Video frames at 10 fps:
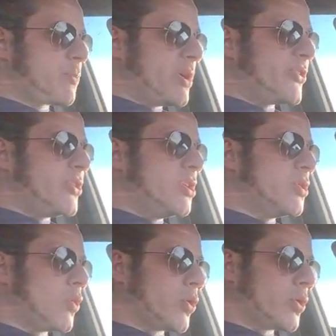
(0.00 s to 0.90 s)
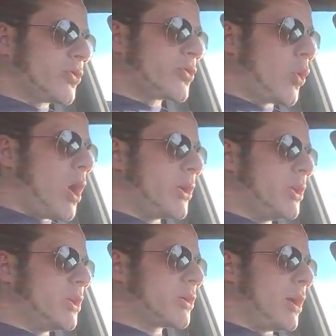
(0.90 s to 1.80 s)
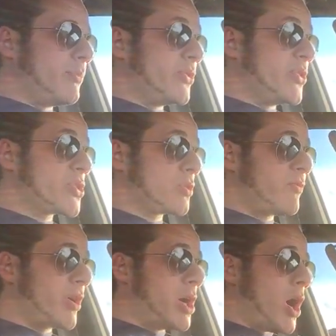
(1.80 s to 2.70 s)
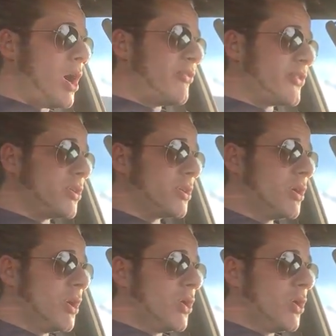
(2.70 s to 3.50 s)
pressing or squatting in competition very often,